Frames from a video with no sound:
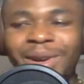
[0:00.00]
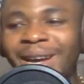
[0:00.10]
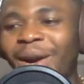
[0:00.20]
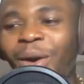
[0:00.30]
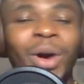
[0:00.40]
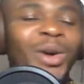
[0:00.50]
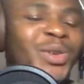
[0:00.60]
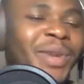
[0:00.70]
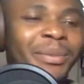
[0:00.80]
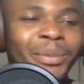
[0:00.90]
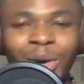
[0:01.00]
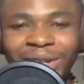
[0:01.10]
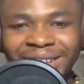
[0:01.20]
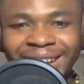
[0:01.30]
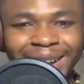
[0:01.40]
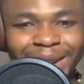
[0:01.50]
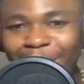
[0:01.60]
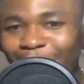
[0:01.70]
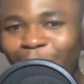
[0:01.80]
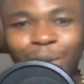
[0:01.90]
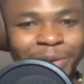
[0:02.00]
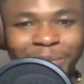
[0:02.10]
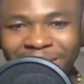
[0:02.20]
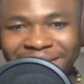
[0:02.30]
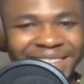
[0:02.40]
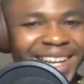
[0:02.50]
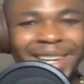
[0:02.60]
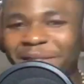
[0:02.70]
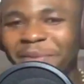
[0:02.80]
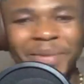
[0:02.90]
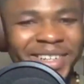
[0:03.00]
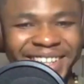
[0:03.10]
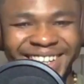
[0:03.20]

like, oh, I want to make money, a lot of money, a lot of money.